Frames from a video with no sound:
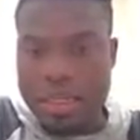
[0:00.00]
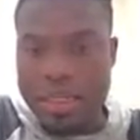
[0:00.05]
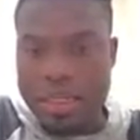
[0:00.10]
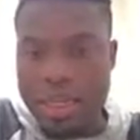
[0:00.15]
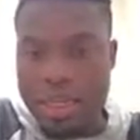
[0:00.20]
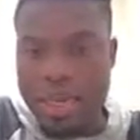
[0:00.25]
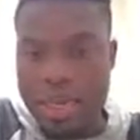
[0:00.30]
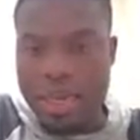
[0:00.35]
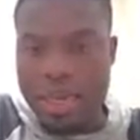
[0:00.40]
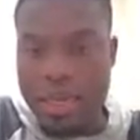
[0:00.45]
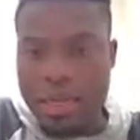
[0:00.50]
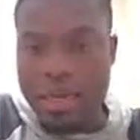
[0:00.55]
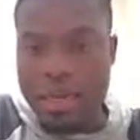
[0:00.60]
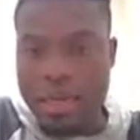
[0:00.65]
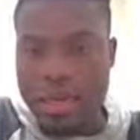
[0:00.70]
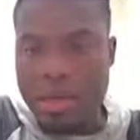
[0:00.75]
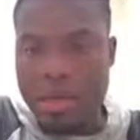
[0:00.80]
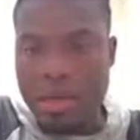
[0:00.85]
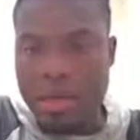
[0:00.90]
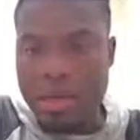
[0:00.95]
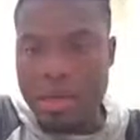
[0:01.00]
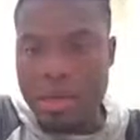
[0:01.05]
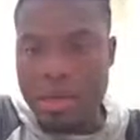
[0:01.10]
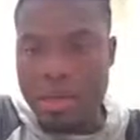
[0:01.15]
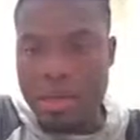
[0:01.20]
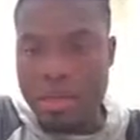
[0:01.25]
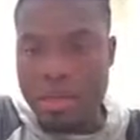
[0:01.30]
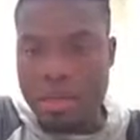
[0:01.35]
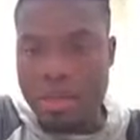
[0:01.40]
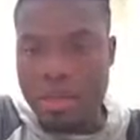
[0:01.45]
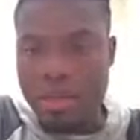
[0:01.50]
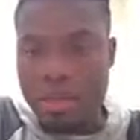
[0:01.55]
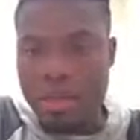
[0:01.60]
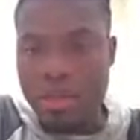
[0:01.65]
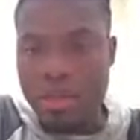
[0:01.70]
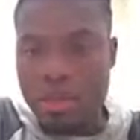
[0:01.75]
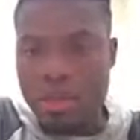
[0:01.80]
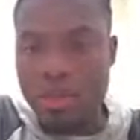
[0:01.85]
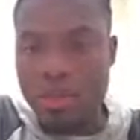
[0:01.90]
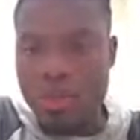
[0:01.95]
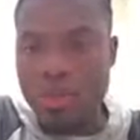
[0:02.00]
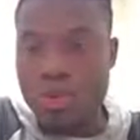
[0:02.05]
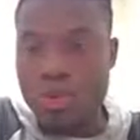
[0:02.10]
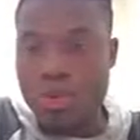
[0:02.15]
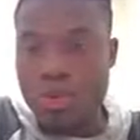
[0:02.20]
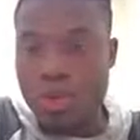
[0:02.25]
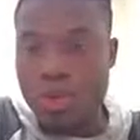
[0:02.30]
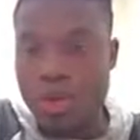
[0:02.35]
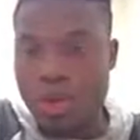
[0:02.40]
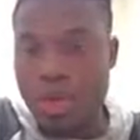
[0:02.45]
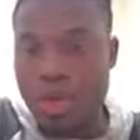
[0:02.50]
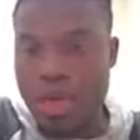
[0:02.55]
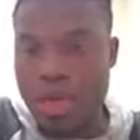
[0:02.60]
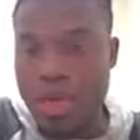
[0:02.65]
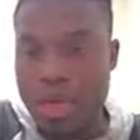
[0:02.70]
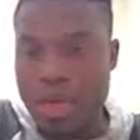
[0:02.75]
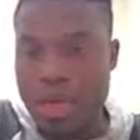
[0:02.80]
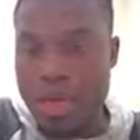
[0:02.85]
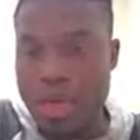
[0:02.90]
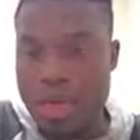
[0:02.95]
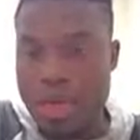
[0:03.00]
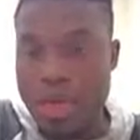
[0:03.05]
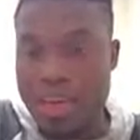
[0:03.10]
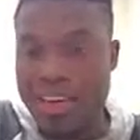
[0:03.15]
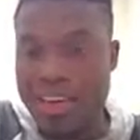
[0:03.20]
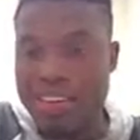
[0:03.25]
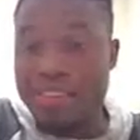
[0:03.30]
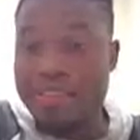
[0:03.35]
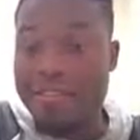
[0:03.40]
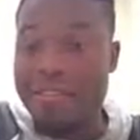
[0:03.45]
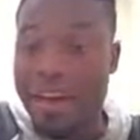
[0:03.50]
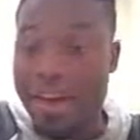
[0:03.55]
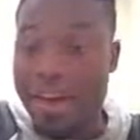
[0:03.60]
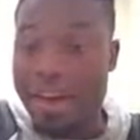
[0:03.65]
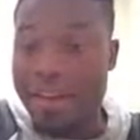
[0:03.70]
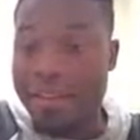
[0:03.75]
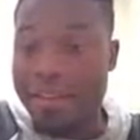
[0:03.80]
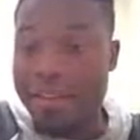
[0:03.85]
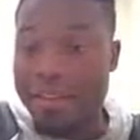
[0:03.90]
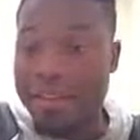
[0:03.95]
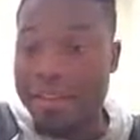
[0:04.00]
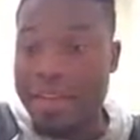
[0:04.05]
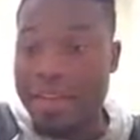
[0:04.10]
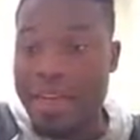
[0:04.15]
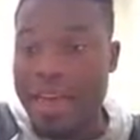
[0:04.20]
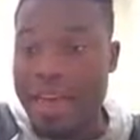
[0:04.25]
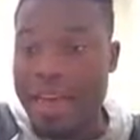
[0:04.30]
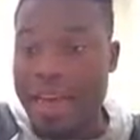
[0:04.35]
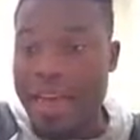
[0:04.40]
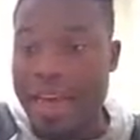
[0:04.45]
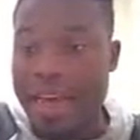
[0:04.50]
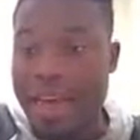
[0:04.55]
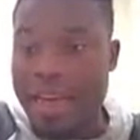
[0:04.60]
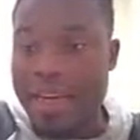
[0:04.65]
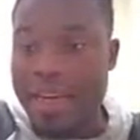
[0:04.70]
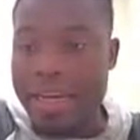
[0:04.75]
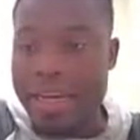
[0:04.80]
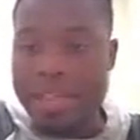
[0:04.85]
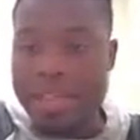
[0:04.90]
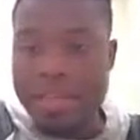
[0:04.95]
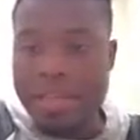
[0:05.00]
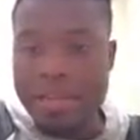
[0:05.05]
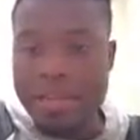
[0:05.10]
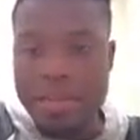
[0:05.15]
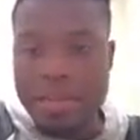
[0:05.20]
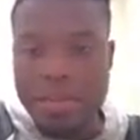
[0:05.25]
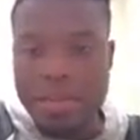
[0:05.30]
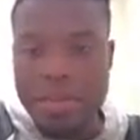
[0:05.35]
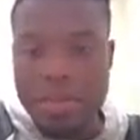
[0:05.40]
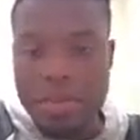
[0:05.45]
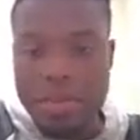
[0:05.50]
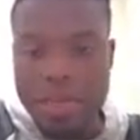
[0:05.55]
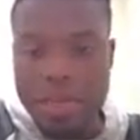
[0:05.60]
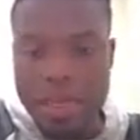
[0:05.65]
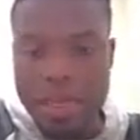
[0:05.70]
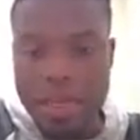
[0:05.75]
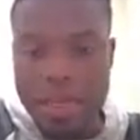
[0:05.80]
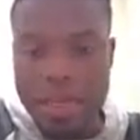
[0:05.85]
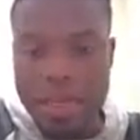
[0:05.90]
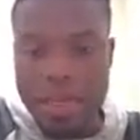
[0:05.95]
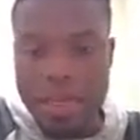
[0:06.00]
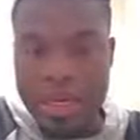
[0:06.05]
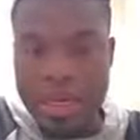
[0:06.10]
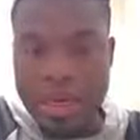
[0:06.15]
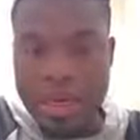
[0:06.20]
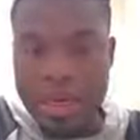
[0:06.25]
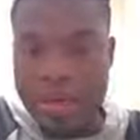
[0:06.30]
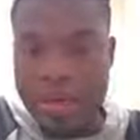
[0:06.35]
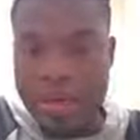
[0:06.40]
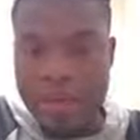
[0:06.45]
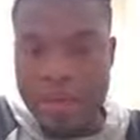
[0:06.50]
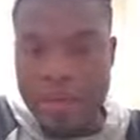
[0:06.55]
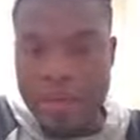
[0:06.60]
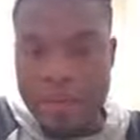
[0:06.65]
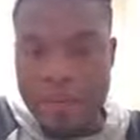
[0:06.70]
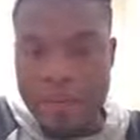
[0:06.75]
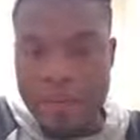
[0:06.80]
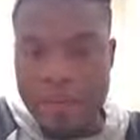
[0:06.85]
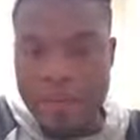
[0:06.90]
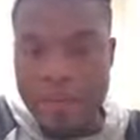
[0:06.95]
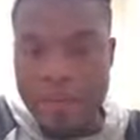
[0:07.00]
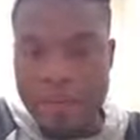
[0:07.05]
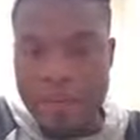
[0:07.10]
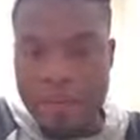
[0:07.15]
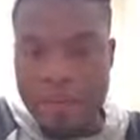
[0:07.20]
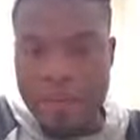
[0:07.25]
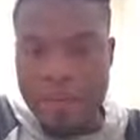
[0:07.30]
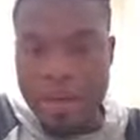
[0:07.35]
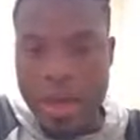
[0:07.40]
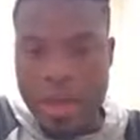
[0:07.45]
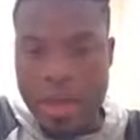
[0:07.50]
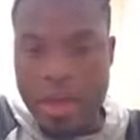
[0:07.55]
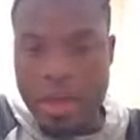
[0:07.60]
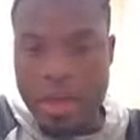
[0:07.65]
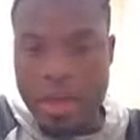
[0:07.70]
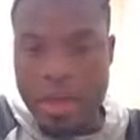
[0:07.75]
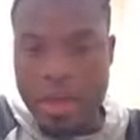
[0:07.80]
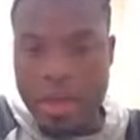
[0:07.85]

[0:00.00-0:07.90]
10, 2, and 5, and I said something like back